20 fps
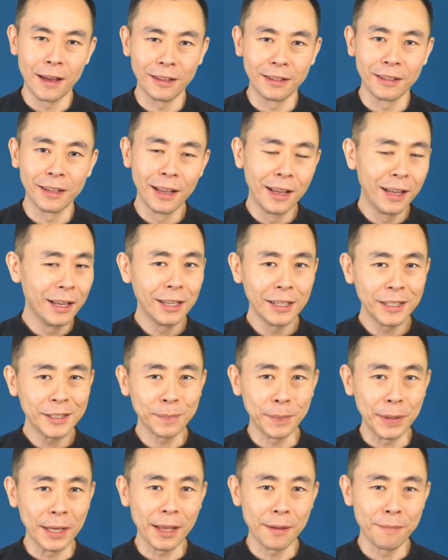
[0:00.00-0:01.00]
and
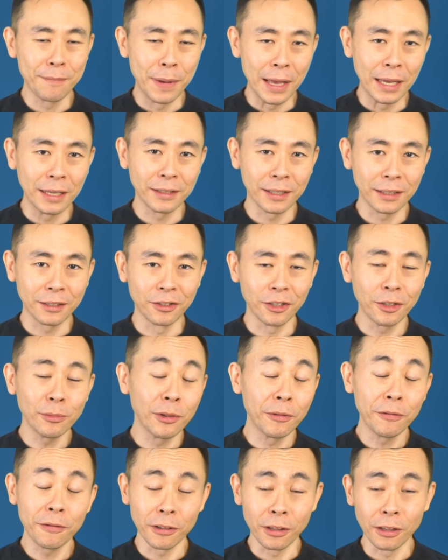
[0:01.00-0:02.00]
speaking basic
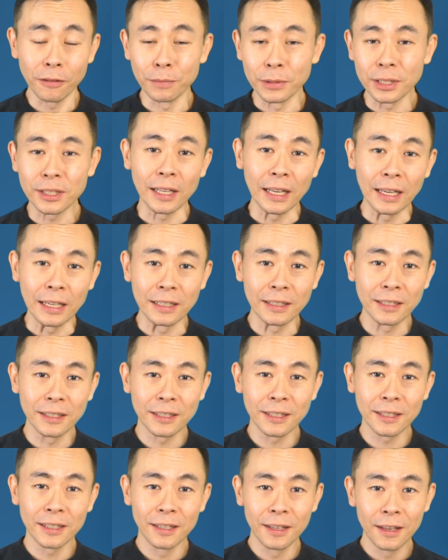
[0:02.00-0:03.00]
German full of
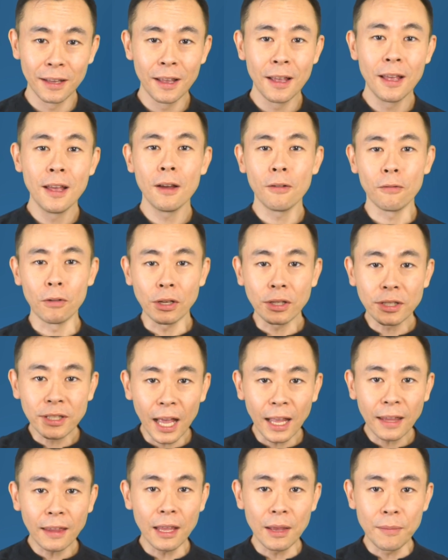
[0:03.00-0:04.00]
mistakes. When you
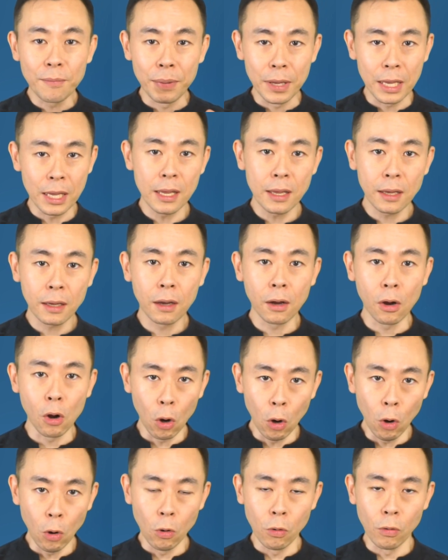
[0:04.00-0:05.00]
set a big
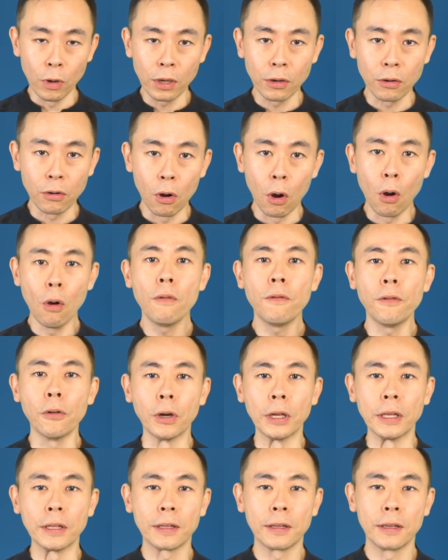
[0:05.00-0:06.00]
goal and you go
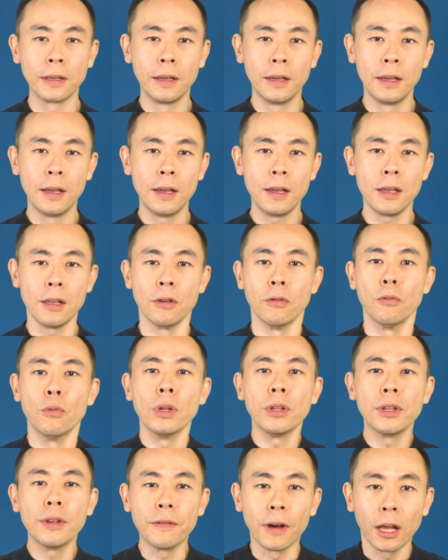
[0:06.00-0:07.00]
for it, you
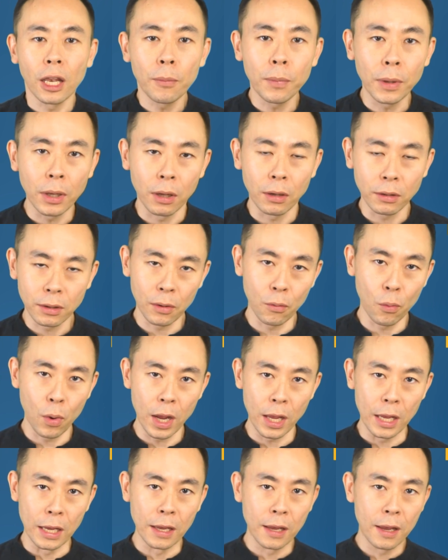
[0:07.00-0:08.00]
will develop along the
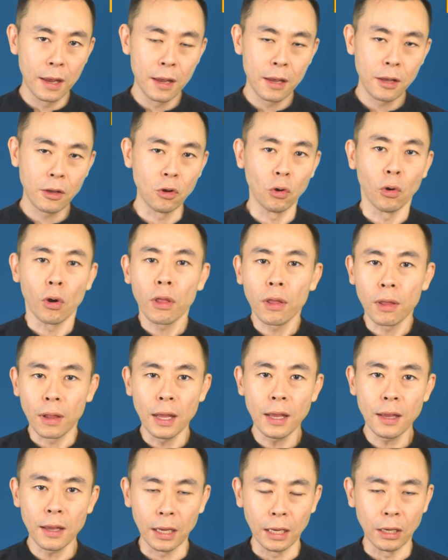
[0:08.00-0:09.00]
way. Your
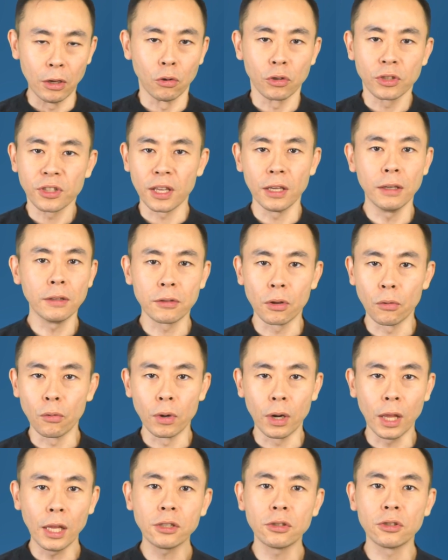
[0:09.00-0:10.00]
thinking, your skills, your
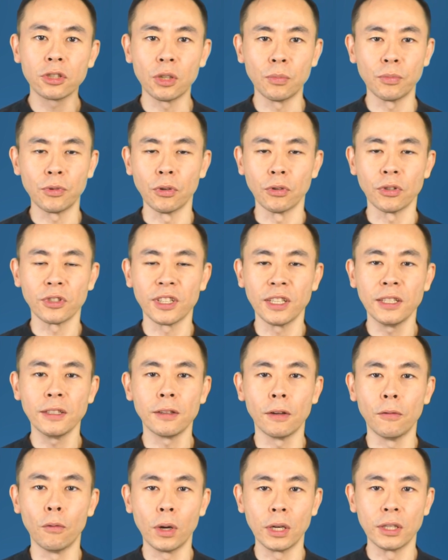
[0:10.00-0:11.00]
relationships, your
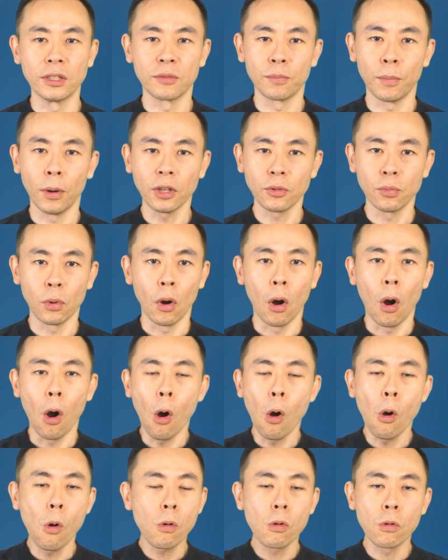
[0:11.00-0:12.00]
sense of what is possible
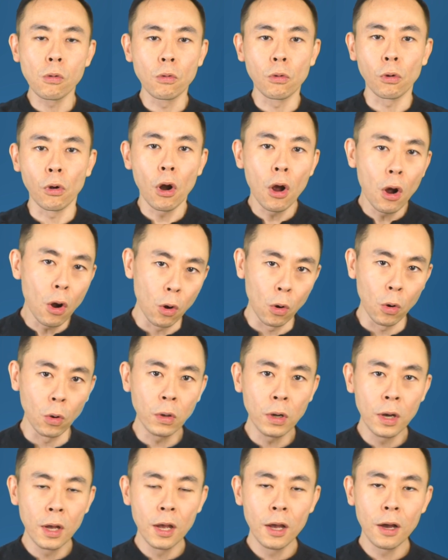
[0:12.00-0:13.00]
all
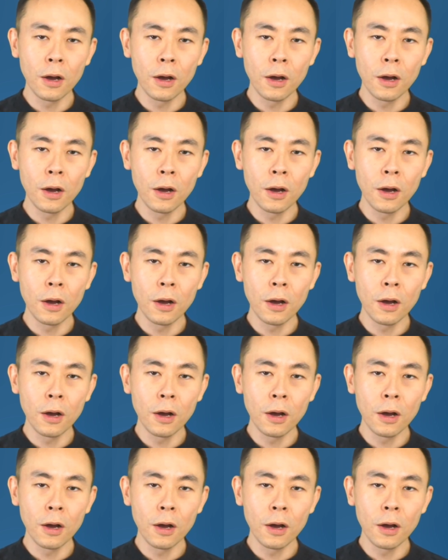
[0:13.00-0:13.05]
grow